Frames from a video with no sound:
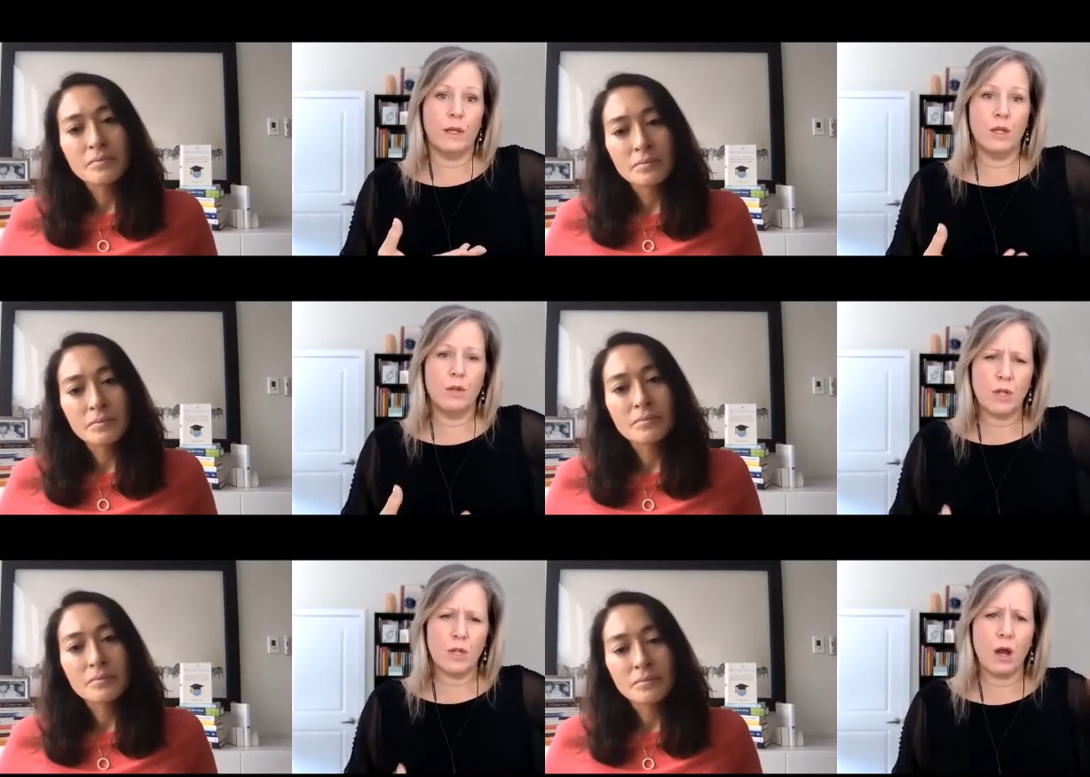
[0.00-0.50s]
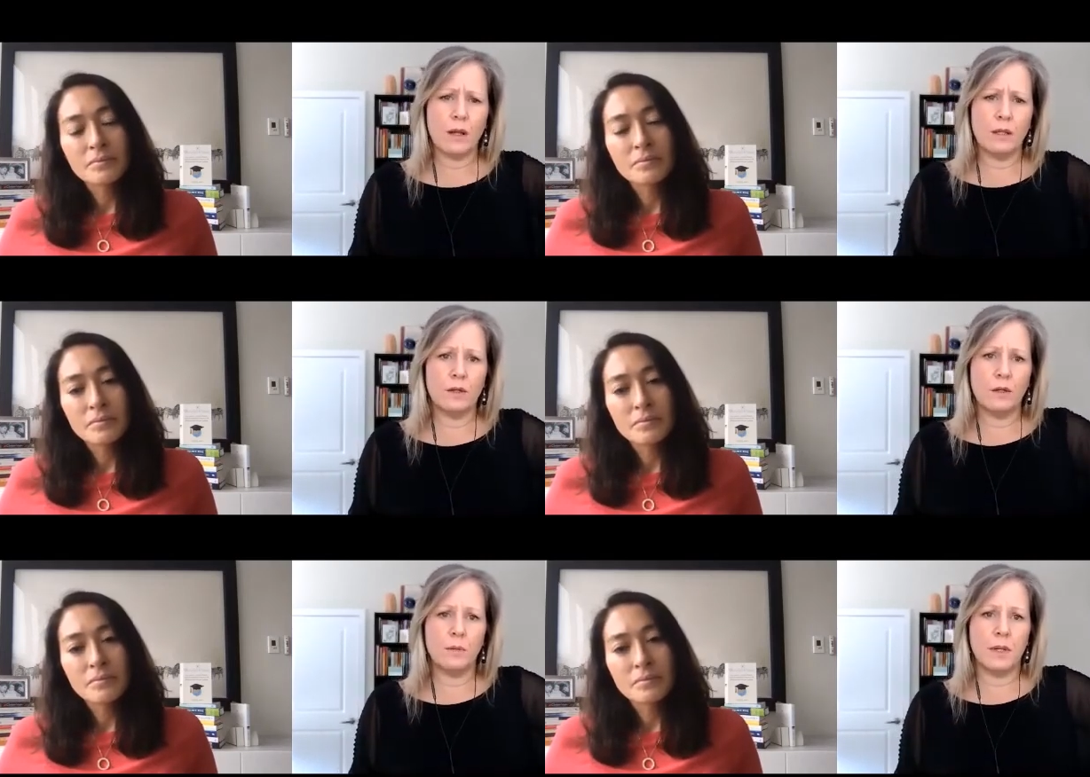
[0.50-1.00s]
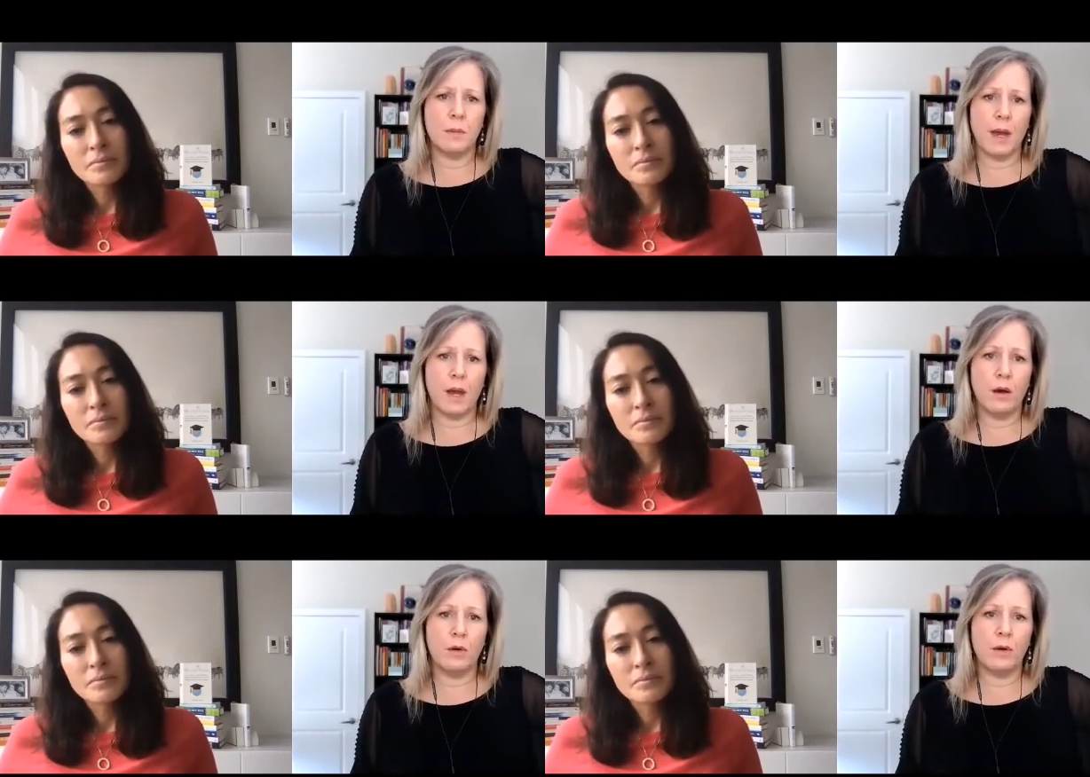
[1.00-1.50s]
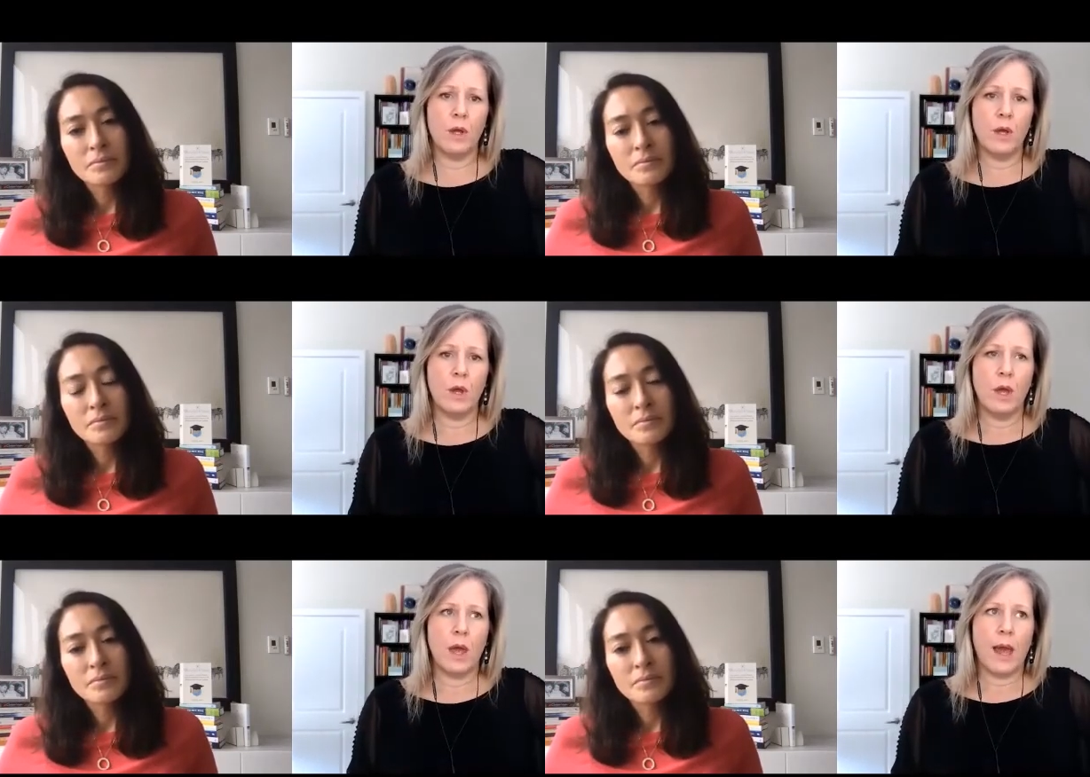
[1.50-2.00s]
Speaker 1: Can you talk a little bit about
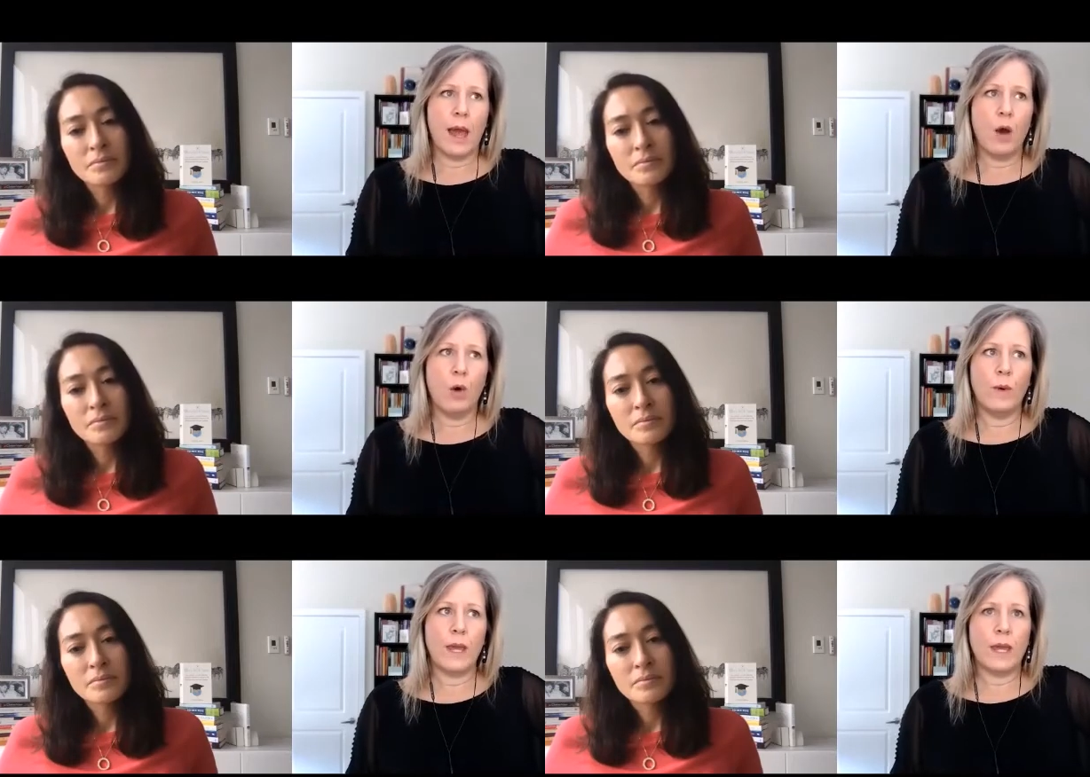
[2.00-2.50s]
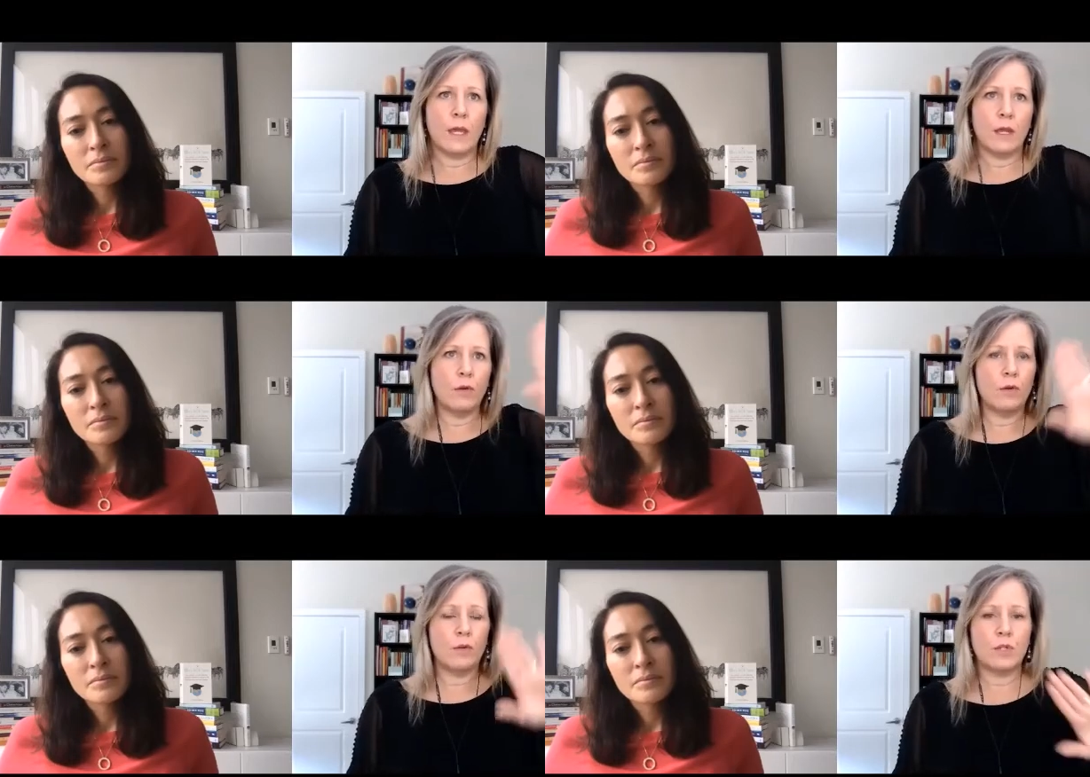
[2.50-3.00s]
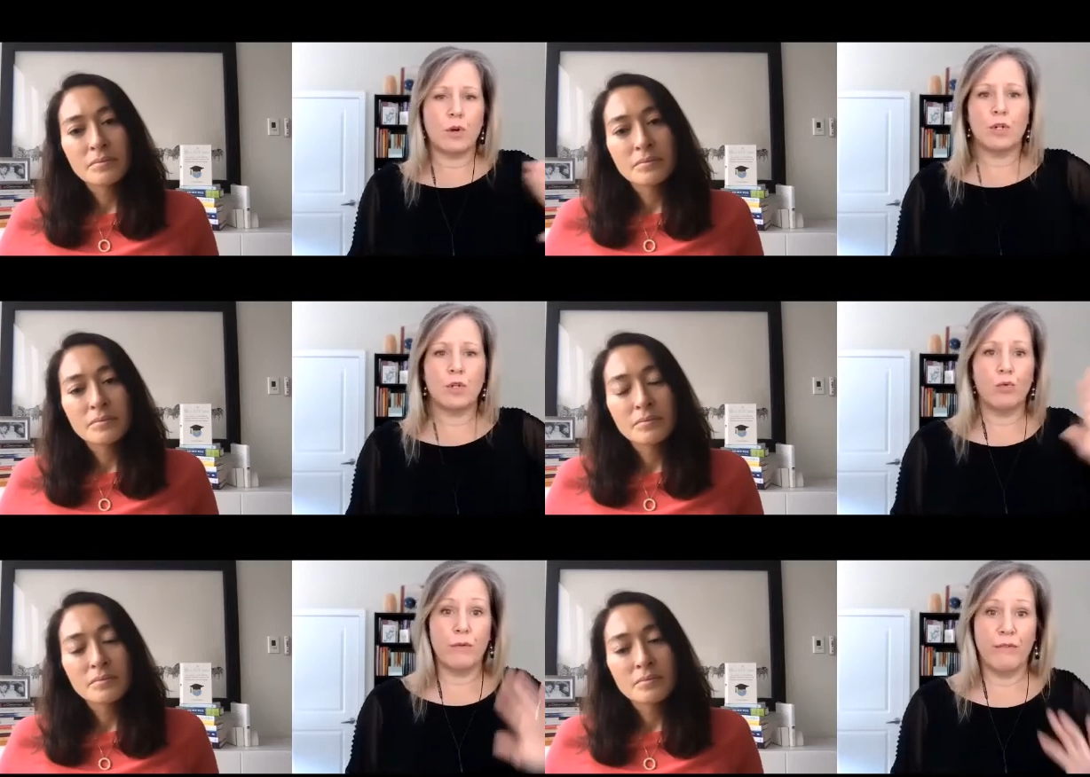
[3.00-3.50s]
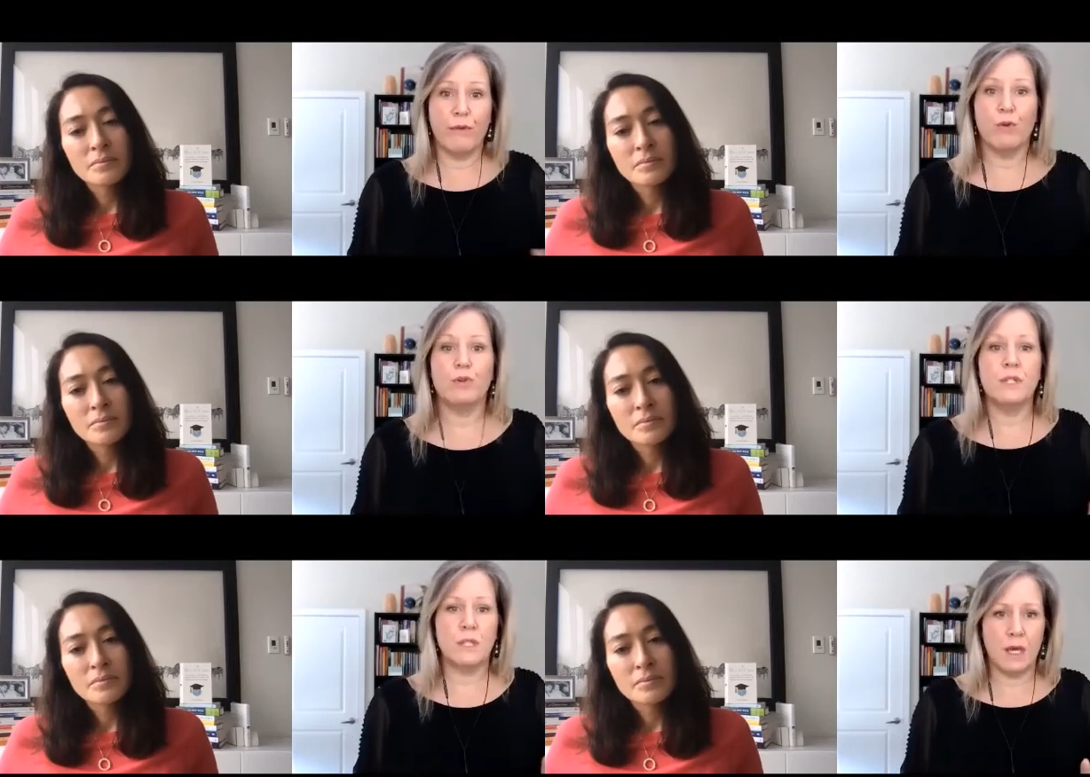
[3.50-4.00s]
how we can start to
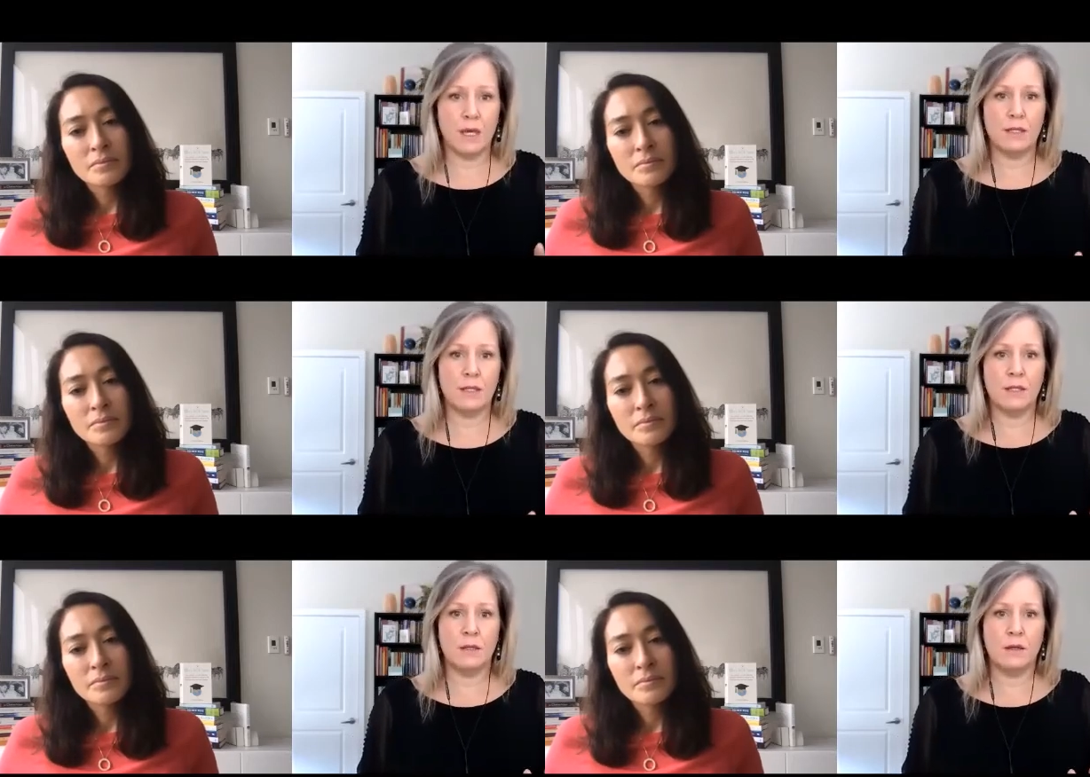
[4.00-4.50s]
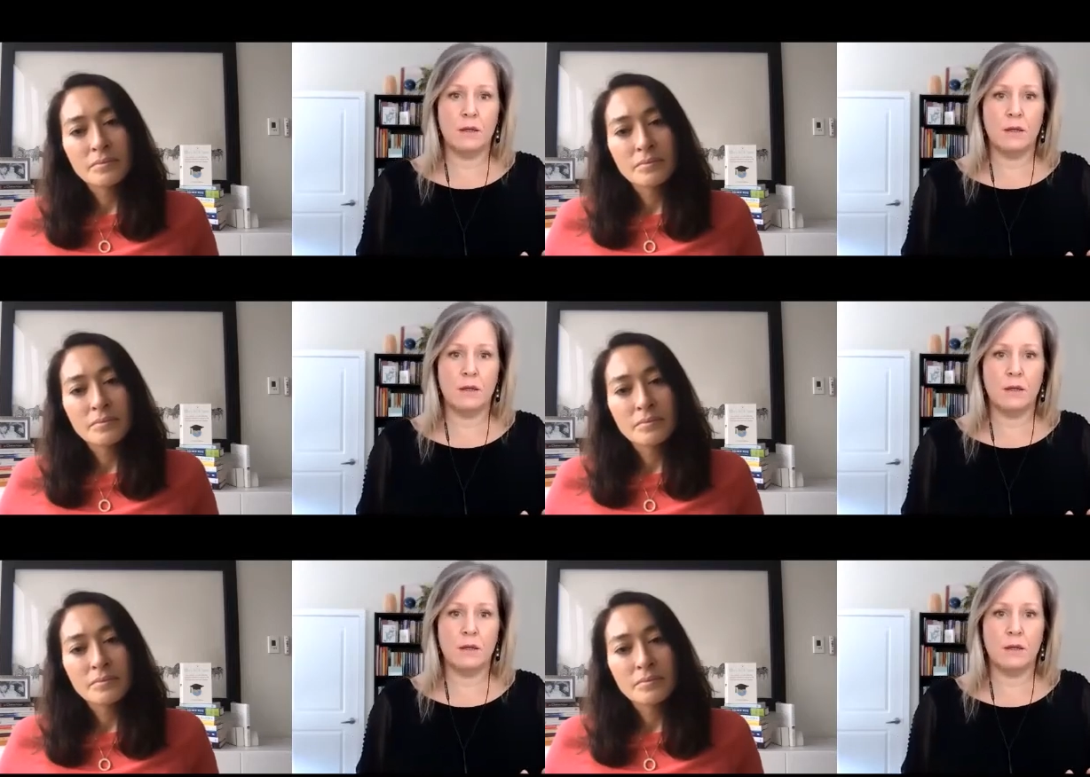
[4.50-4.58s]
reverse this?